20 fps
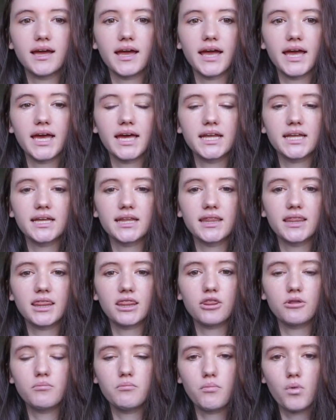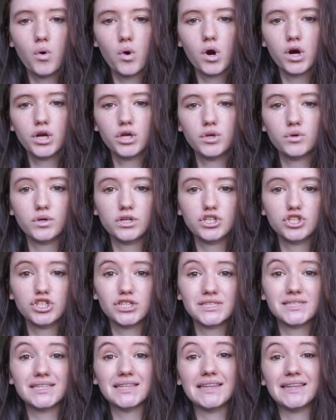And the more you can
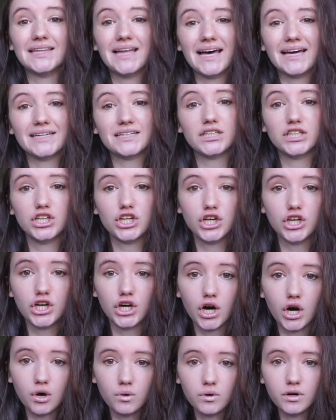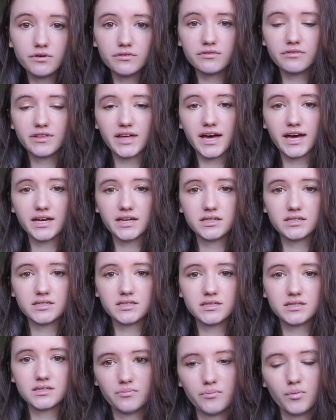just let go of that,
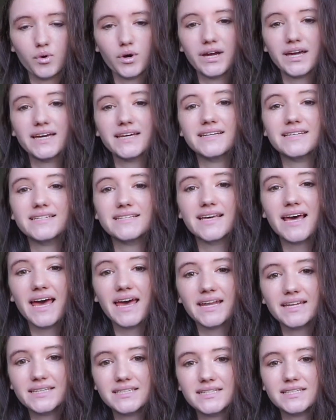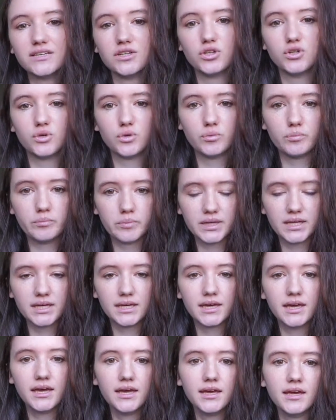more content you'll
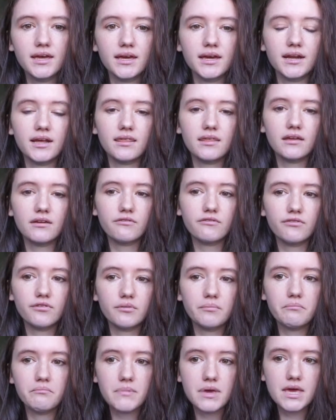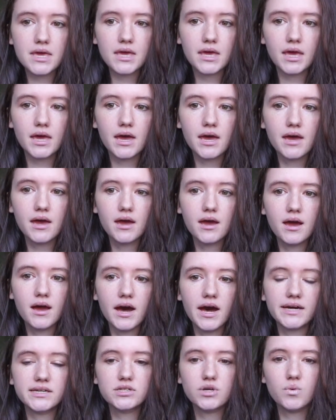be. And I think for me,
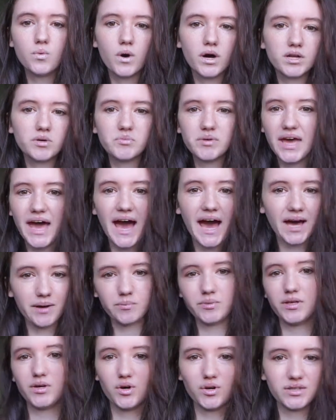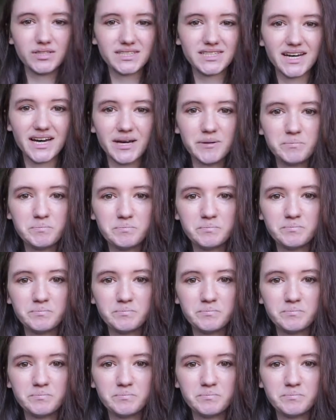I don't want to be happy all the time.